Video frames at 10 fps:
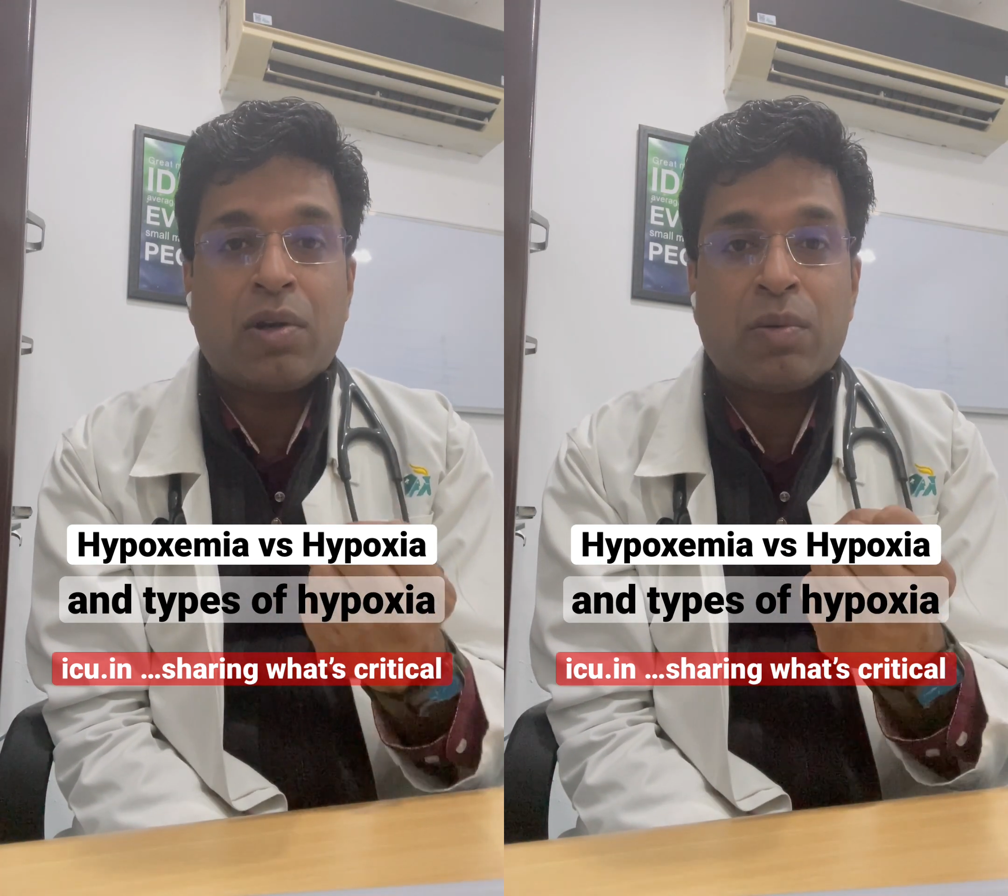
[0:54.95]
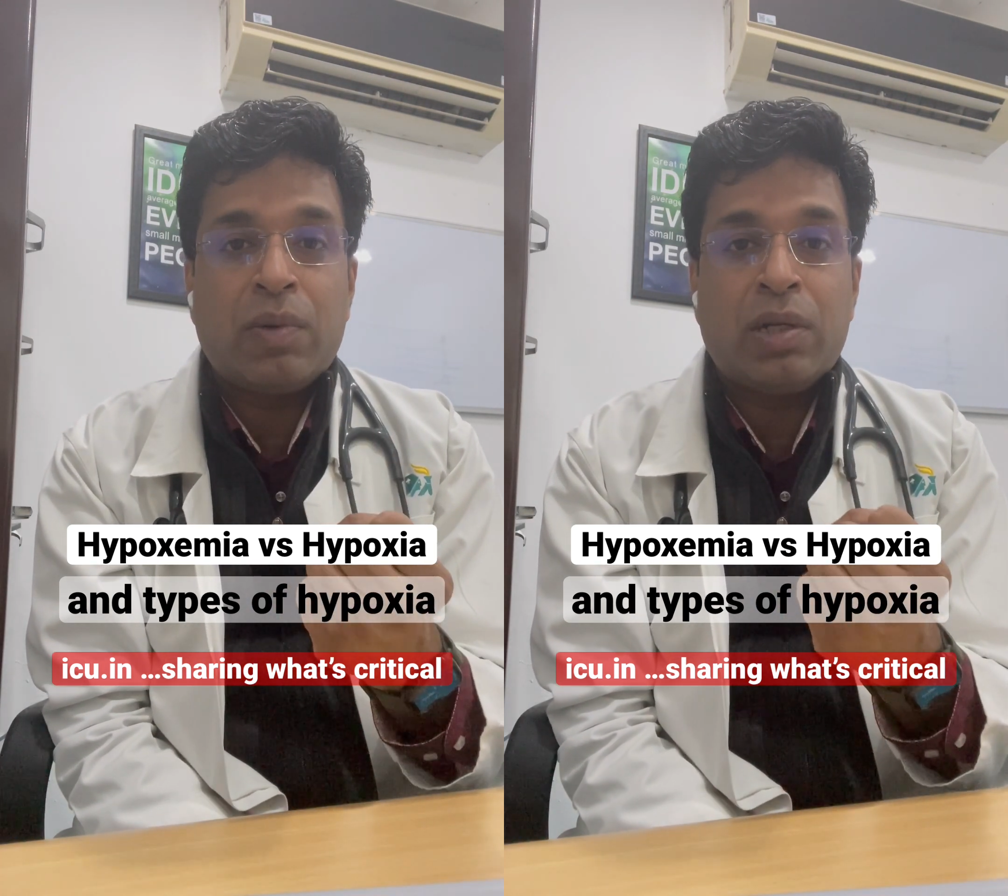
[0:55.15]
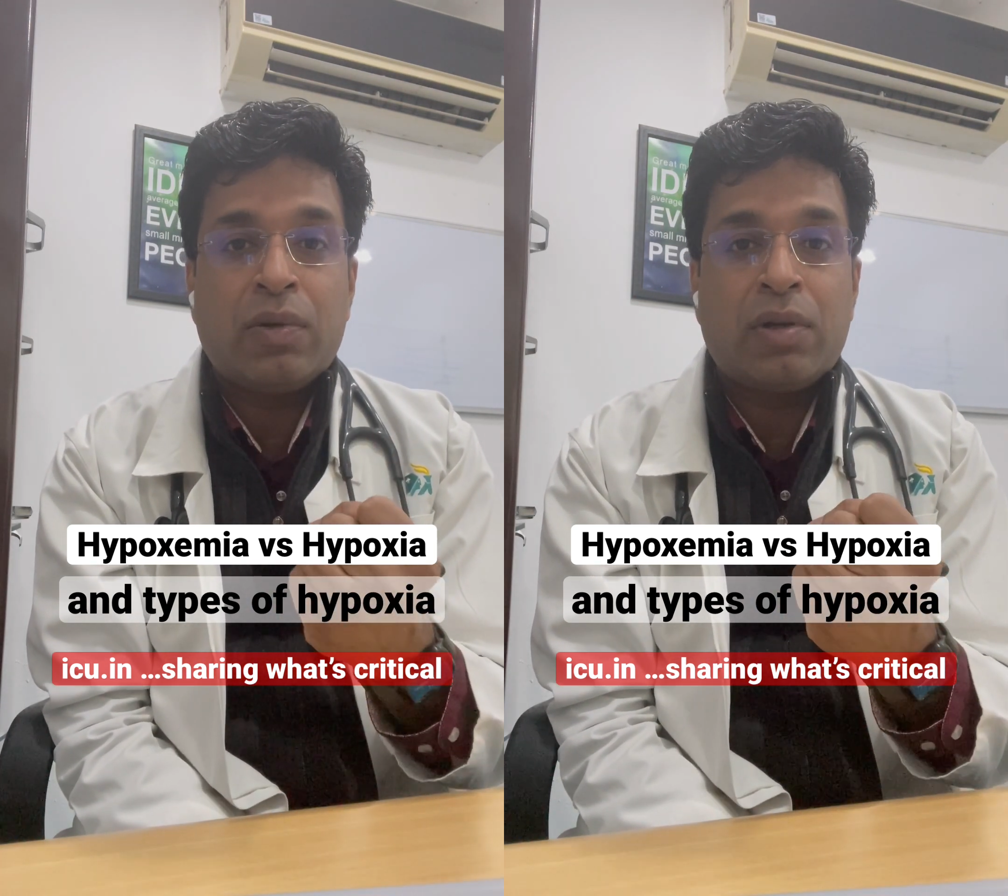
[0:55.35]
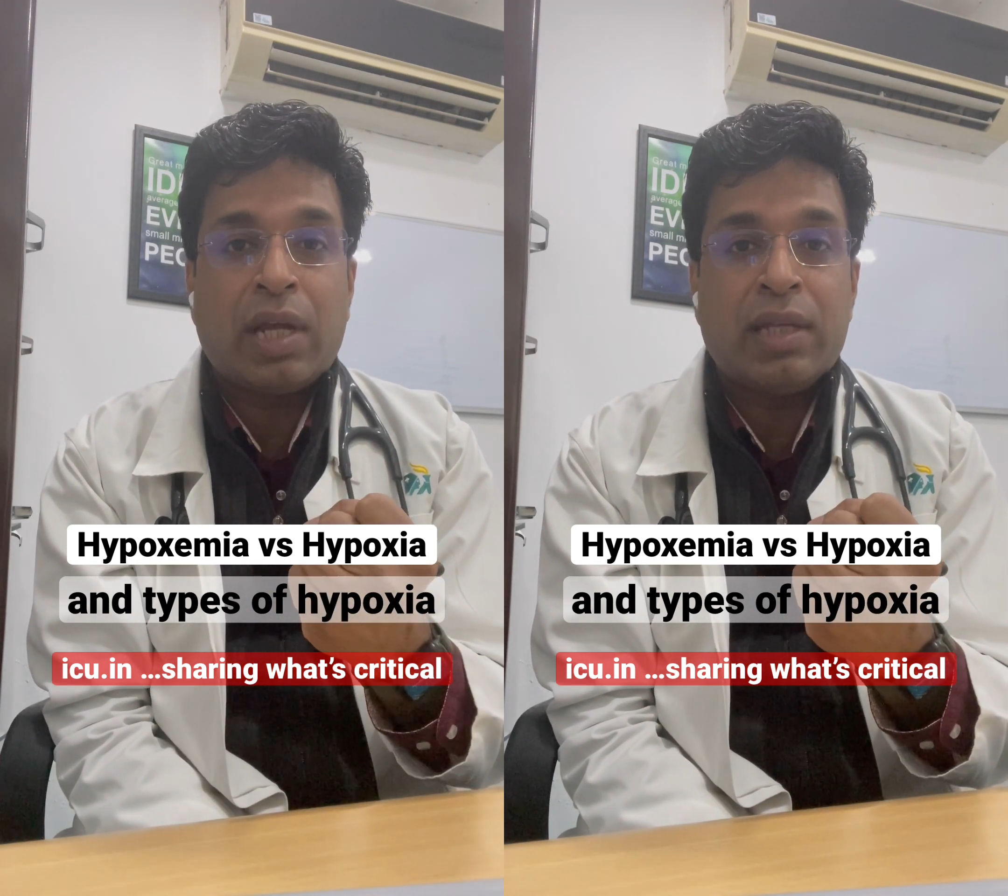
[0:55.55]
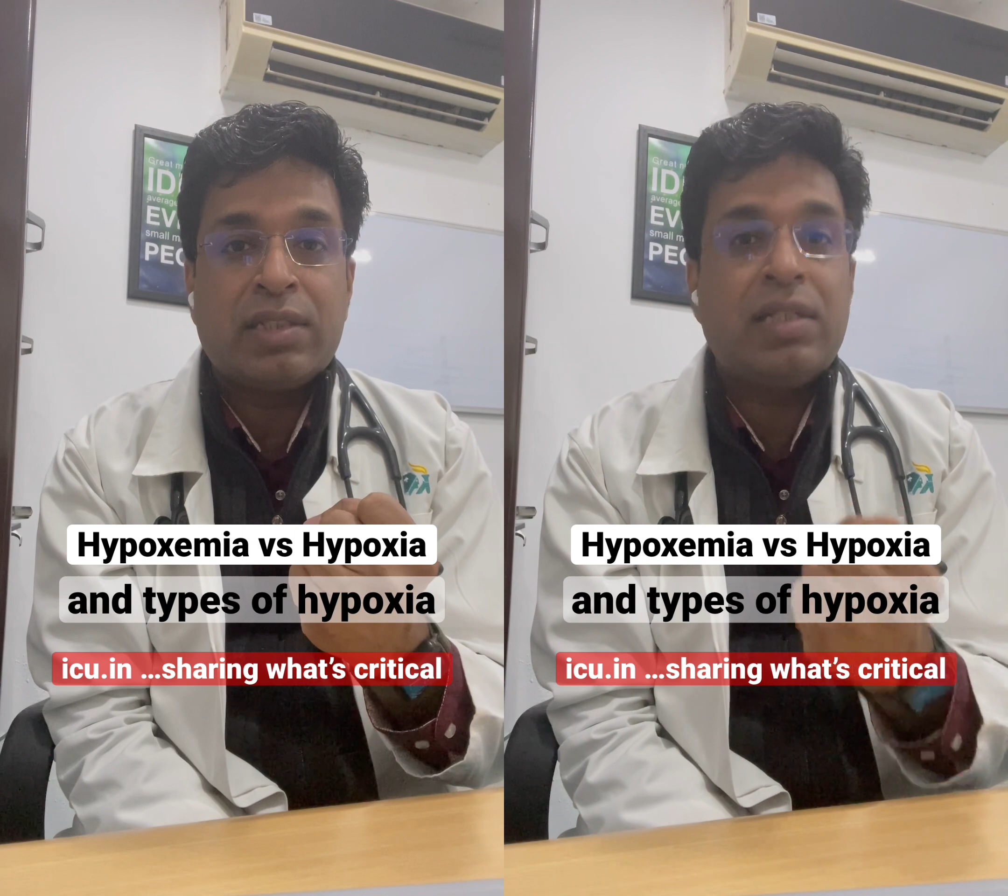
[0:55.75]
able to
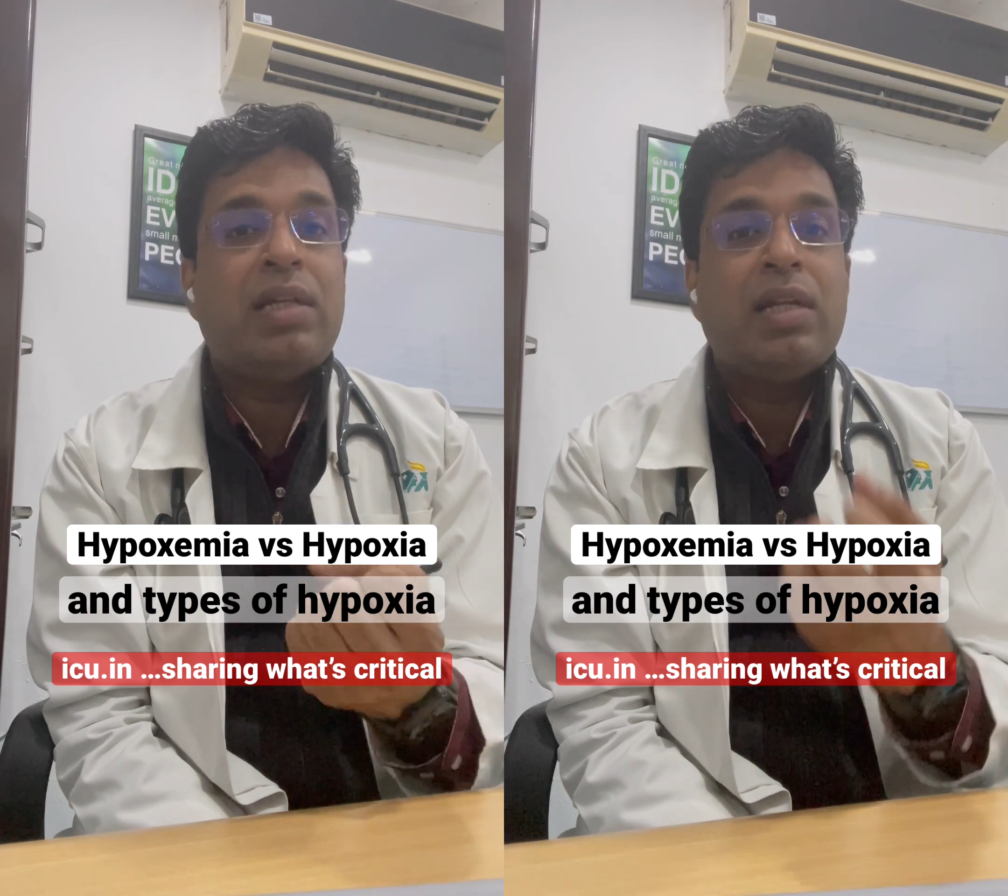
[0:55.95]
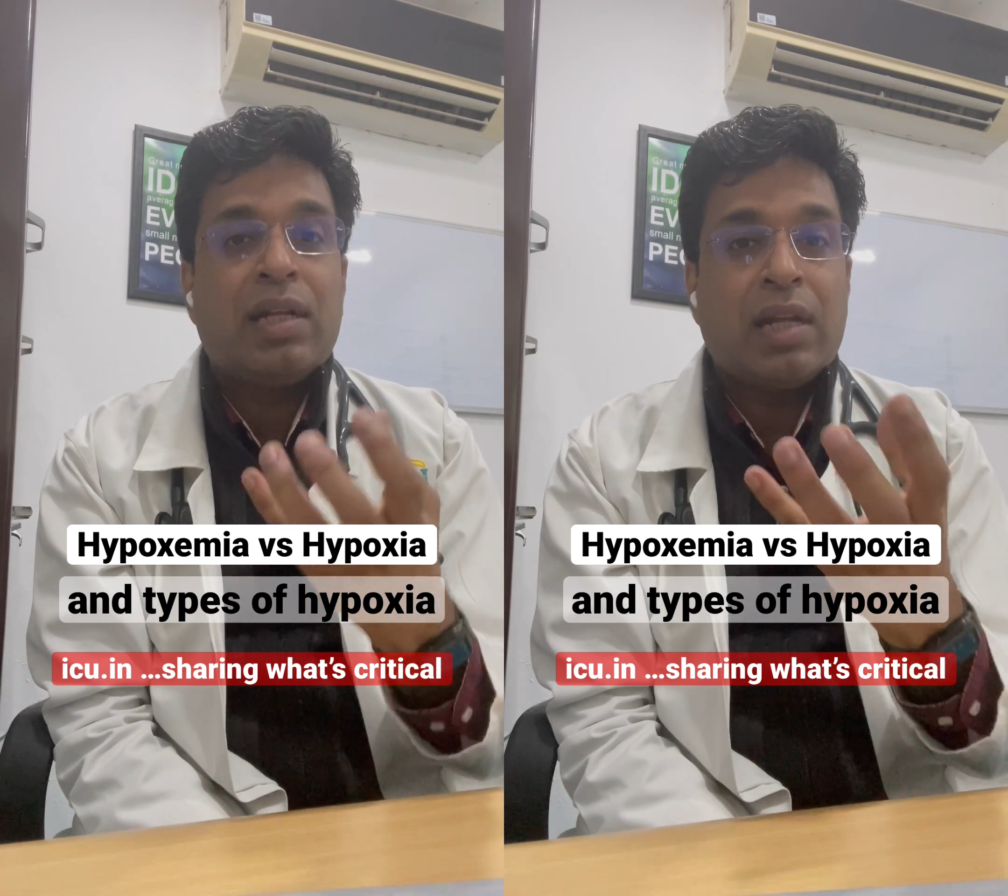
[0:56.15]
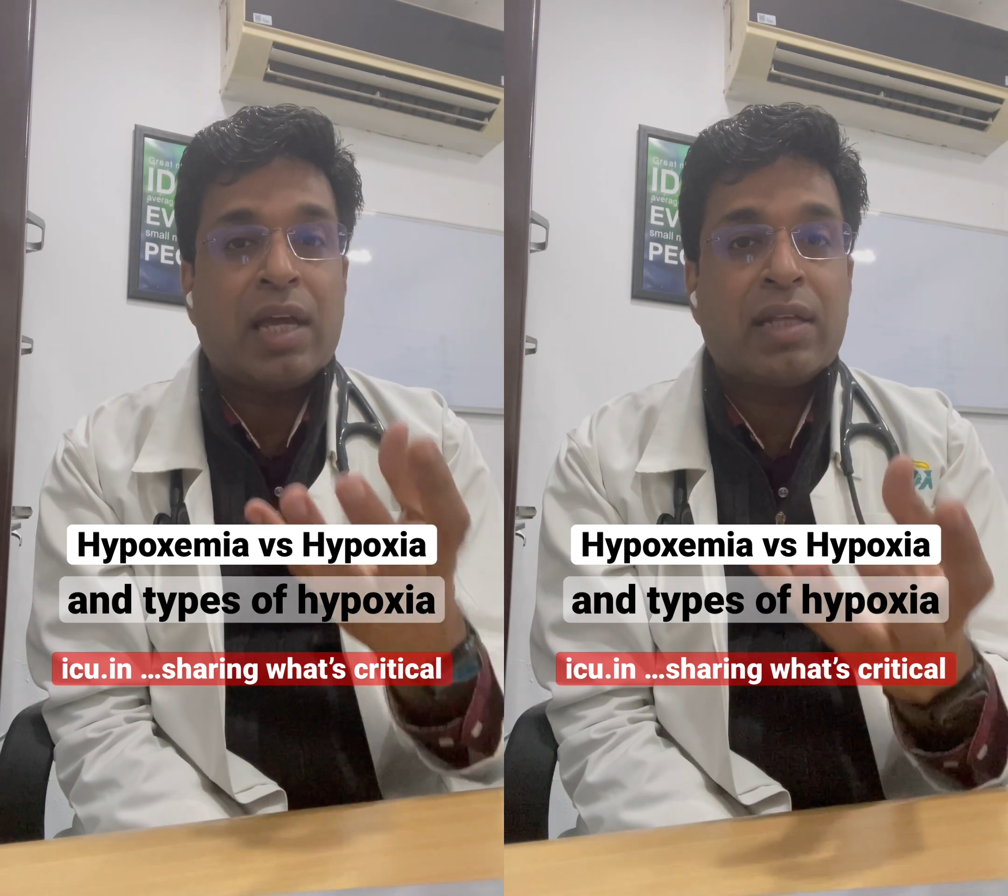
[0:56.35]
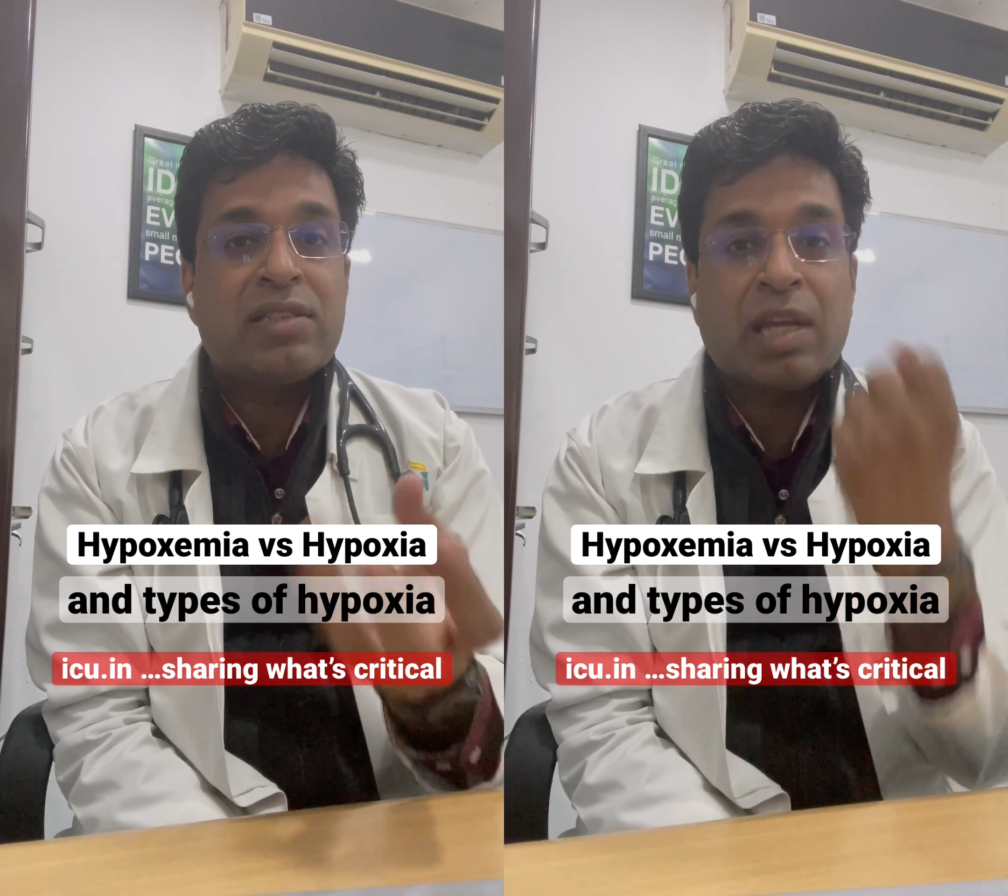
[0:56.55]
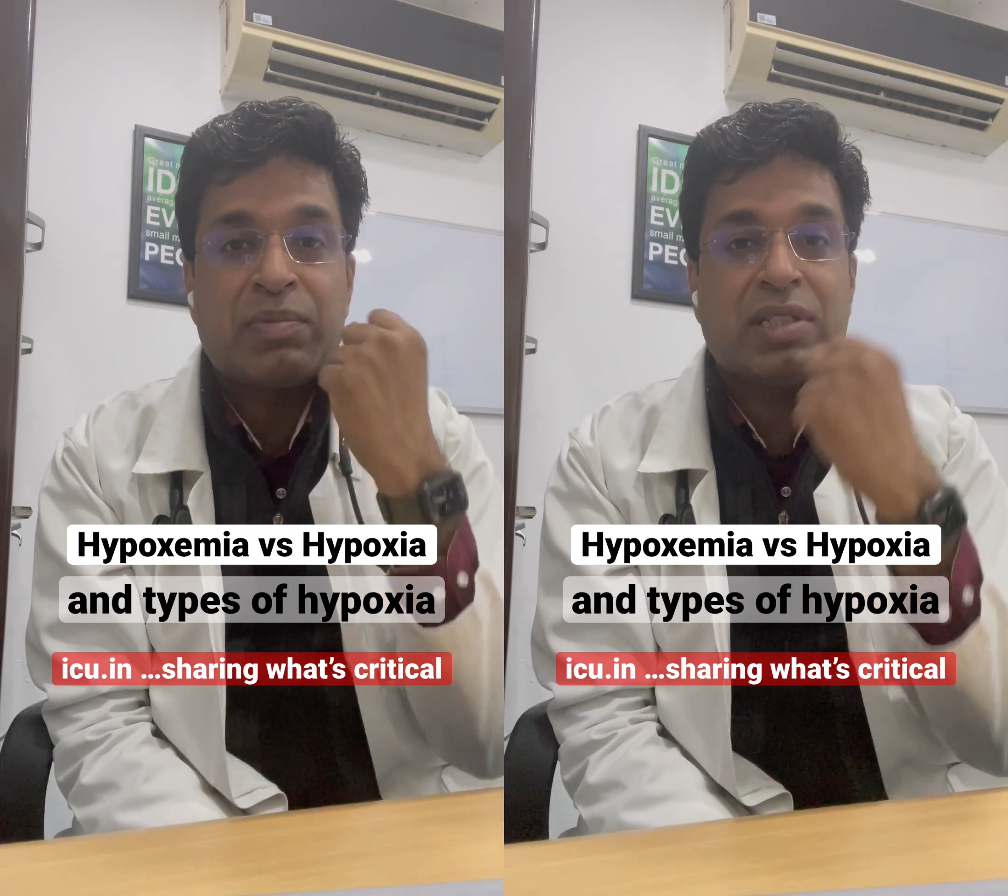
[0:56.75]
utilize it like in
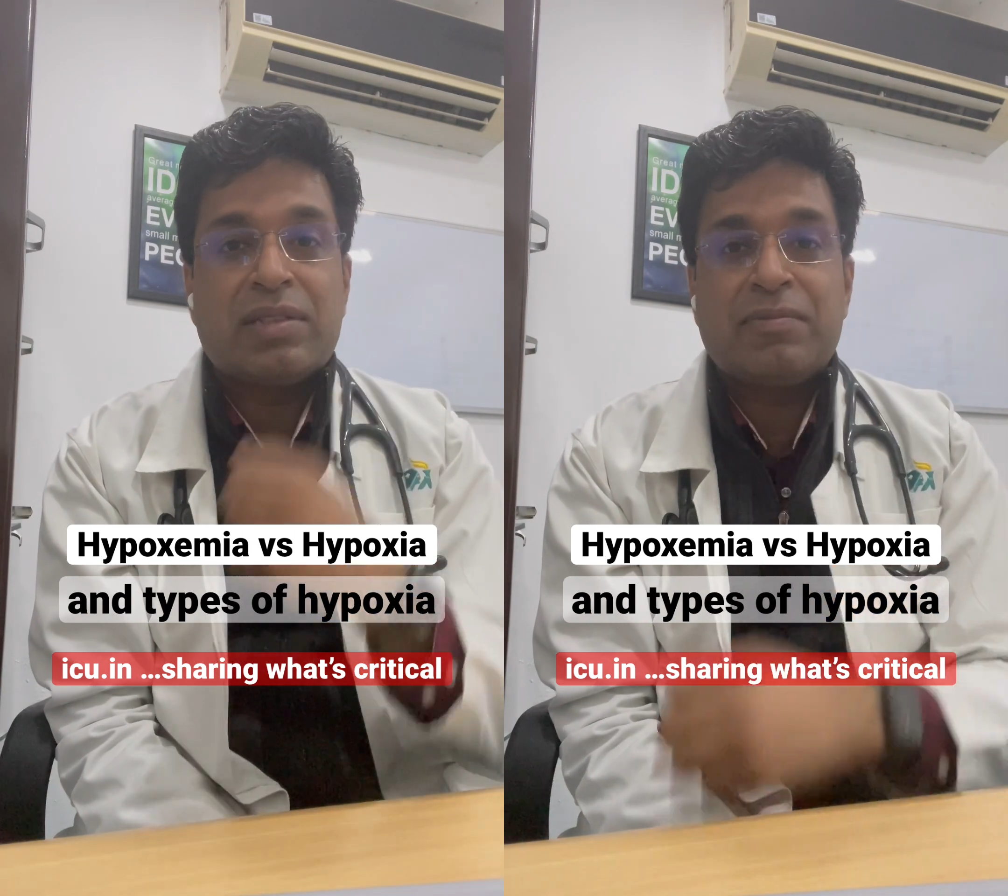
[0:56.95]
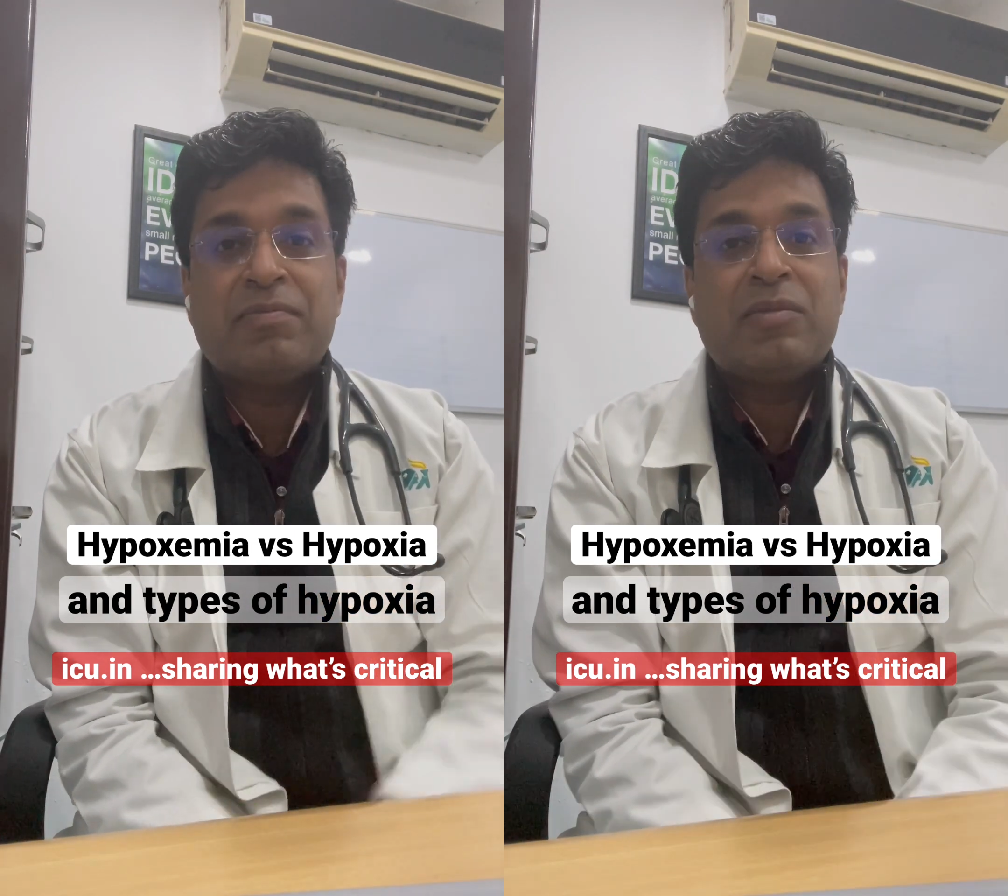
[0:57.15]
sepsis.